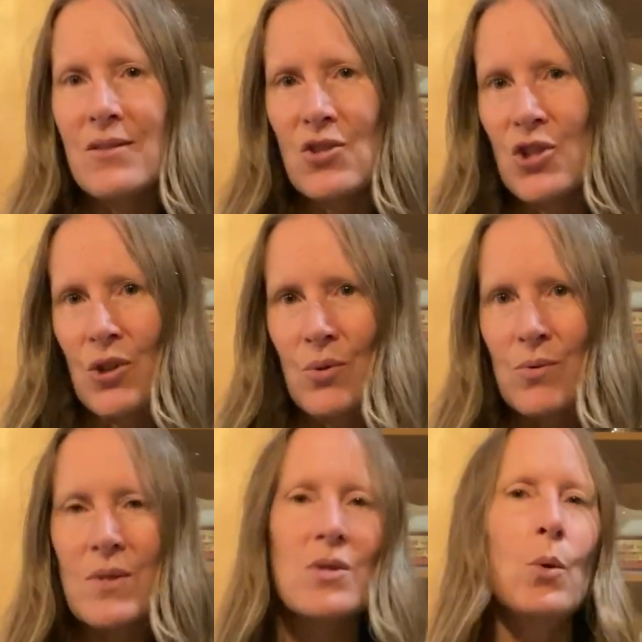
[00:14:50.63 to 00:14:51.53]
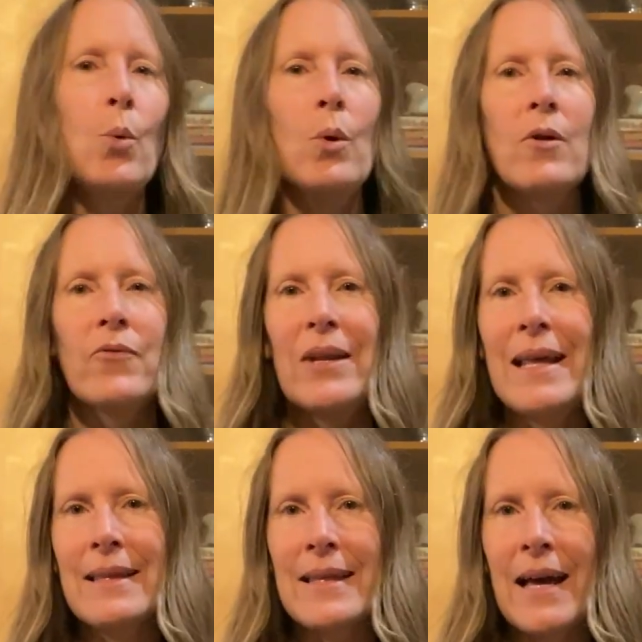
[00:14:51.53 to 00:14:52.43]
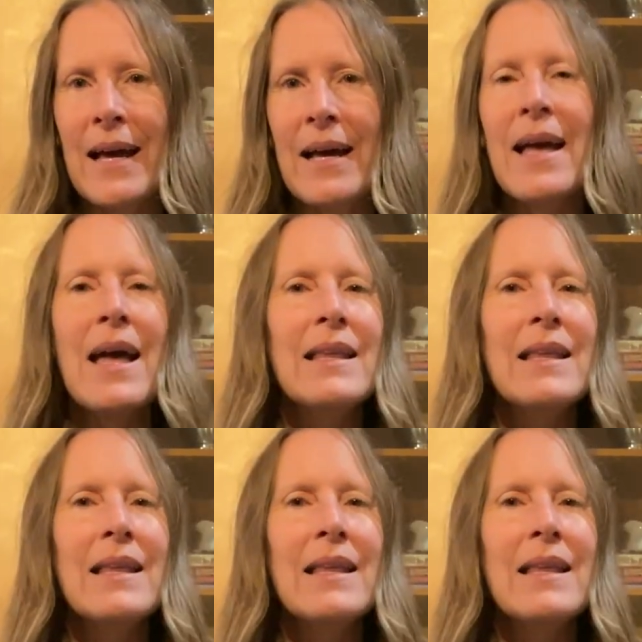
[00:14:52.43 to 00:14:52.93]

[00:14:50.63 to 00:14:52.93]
juice or vanilla.